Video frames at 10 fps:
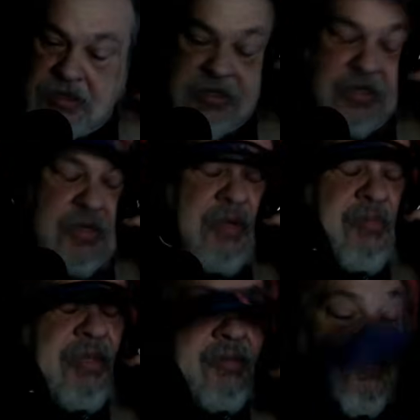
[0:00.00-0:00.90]
Let
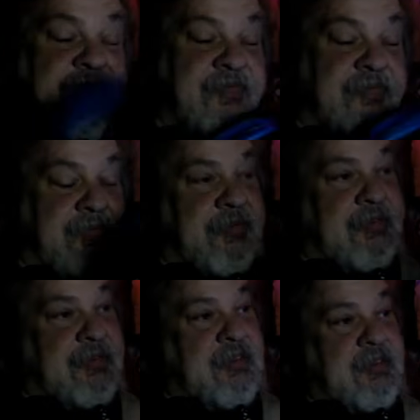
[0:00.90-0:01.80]
me
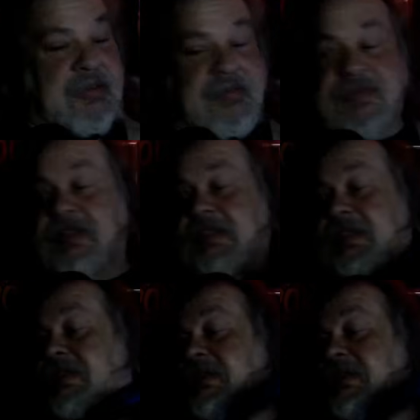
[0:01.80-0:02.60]
fix this